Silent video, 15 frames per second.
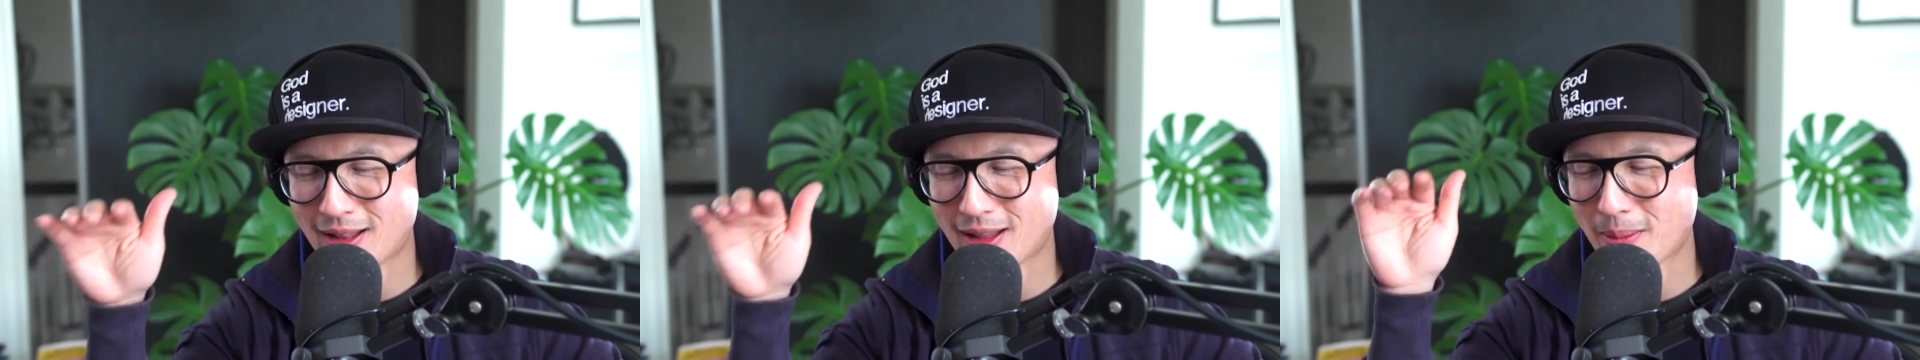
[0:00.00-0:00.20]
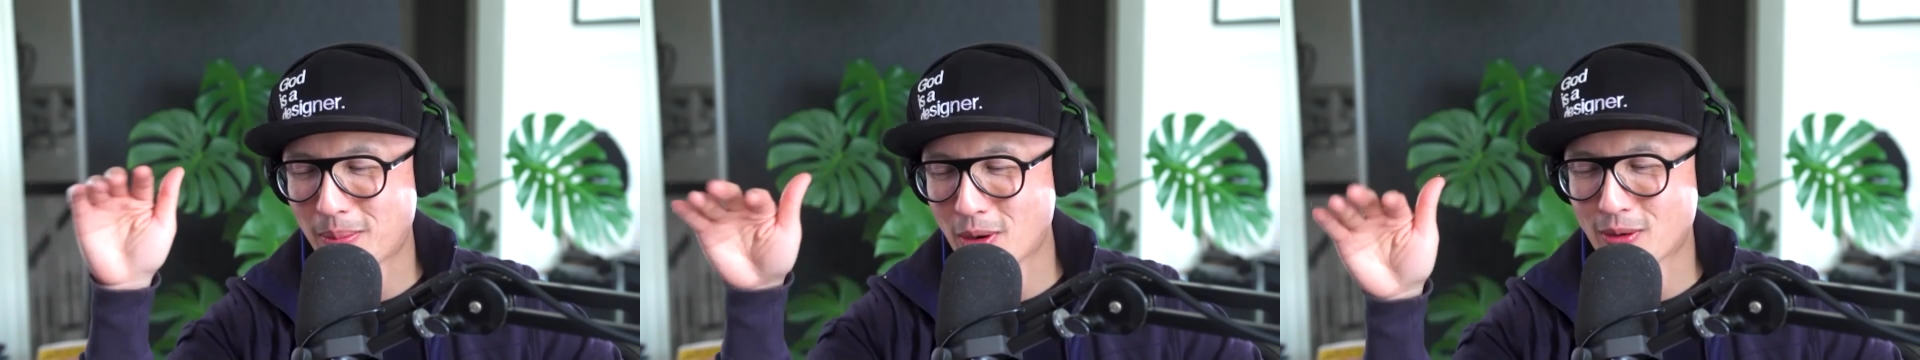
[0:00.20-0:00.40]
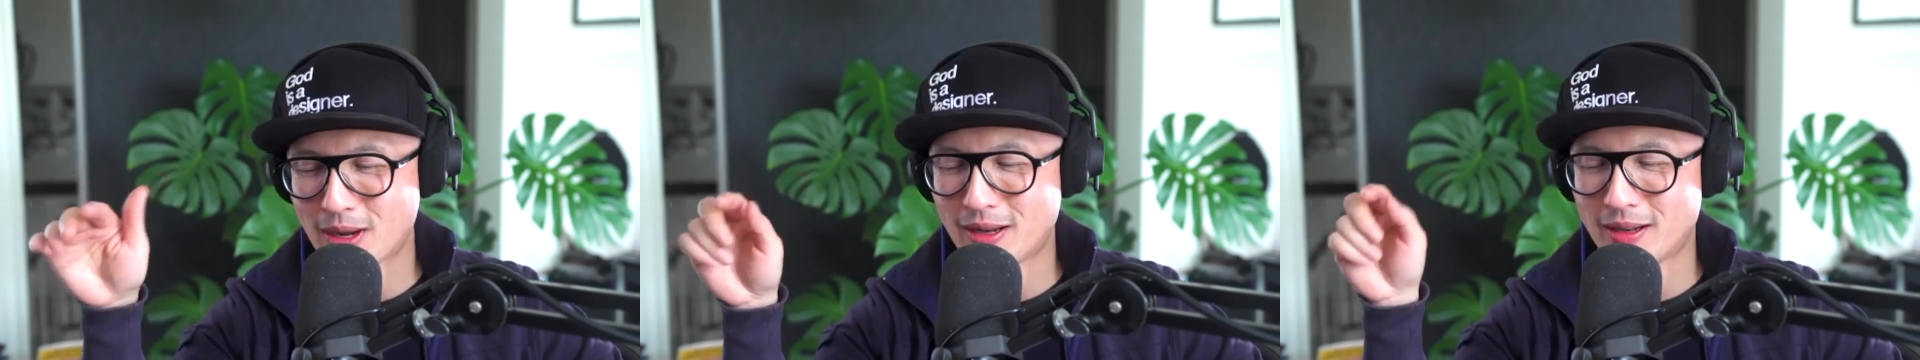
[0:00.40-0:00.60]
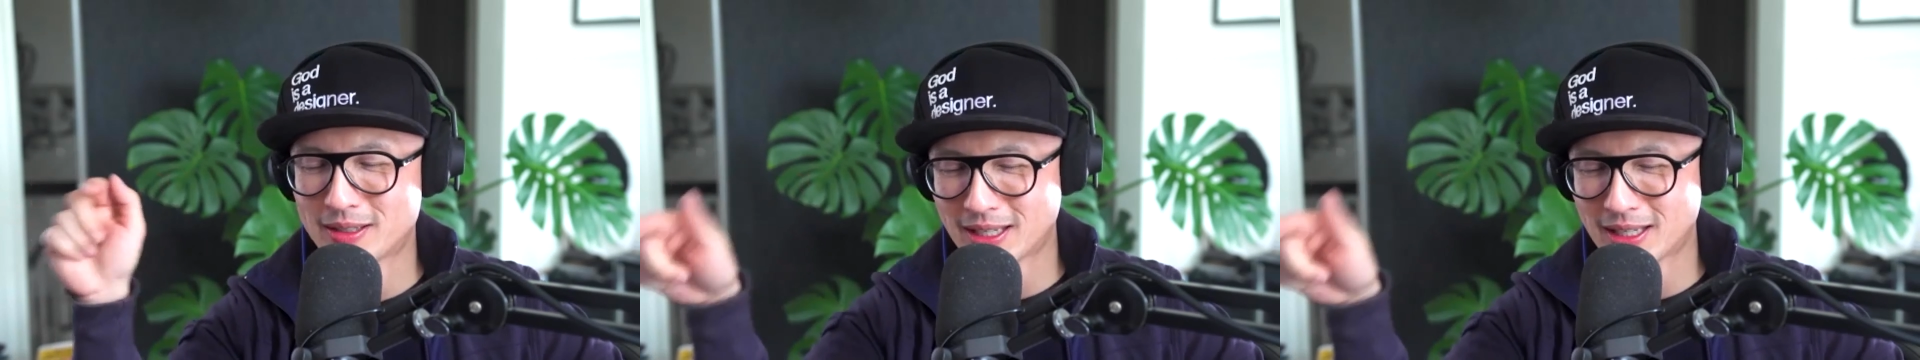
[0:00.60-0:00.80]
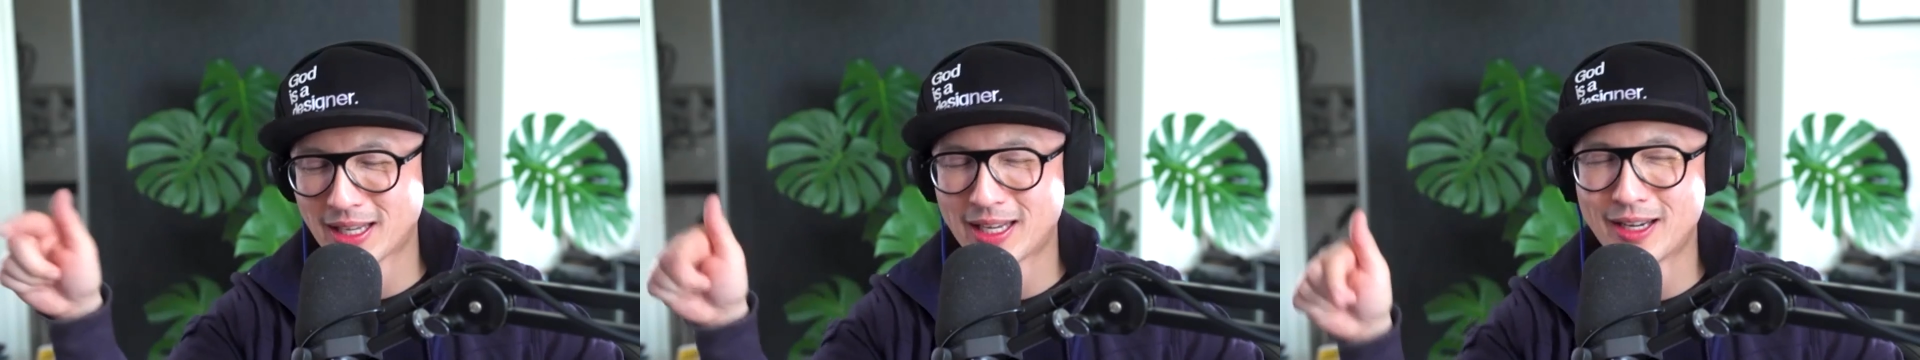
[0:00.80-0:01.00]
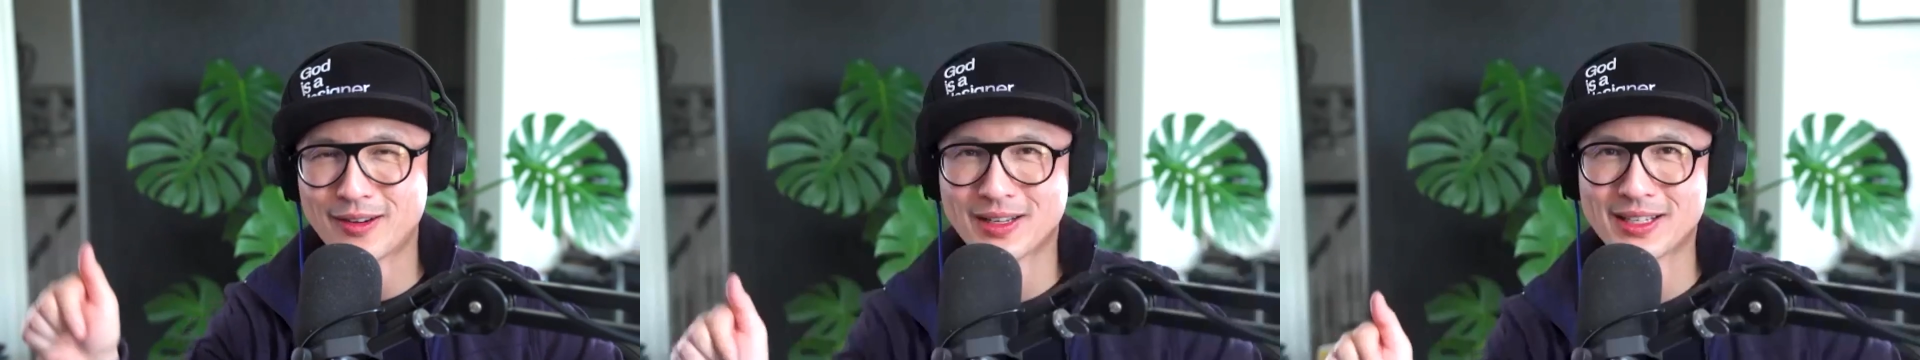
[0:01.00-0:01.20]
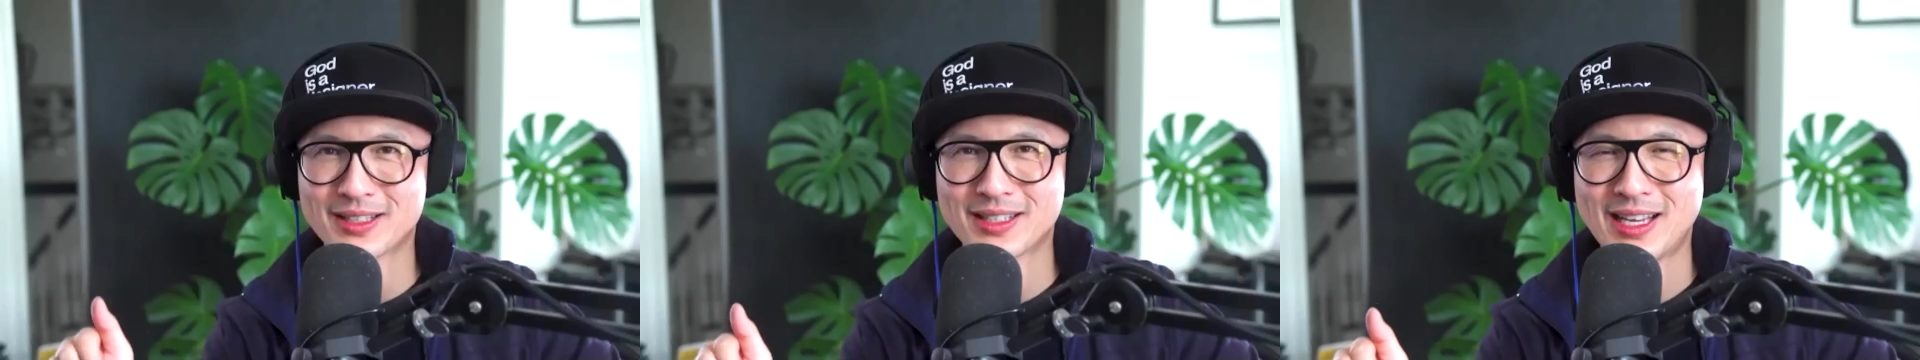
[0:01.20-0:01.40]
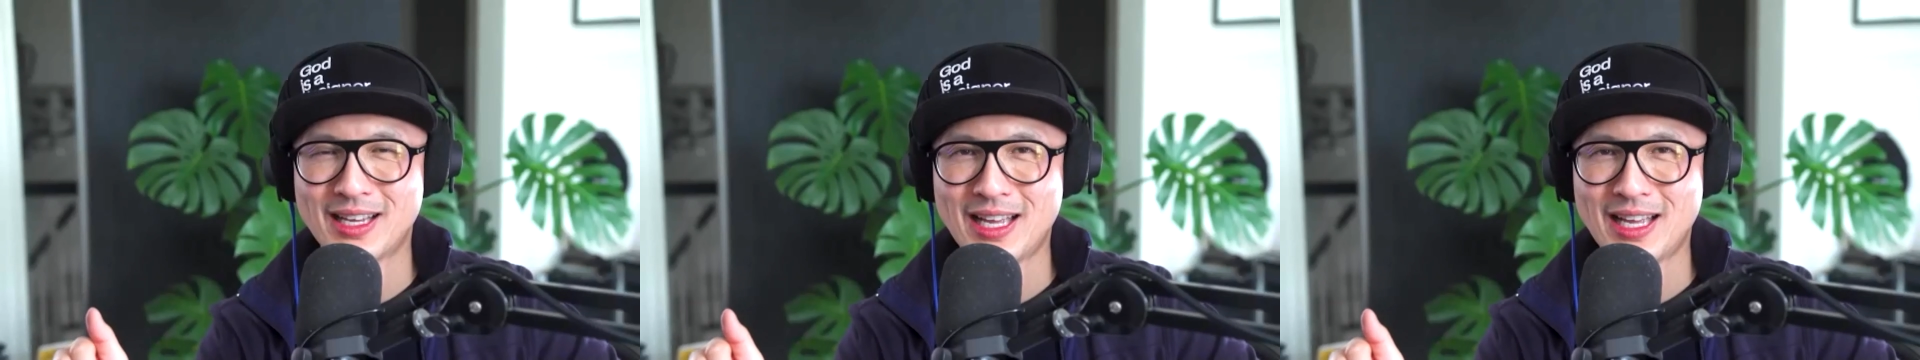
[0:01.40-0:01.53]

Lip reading: And I poke around, and it's like, here it is.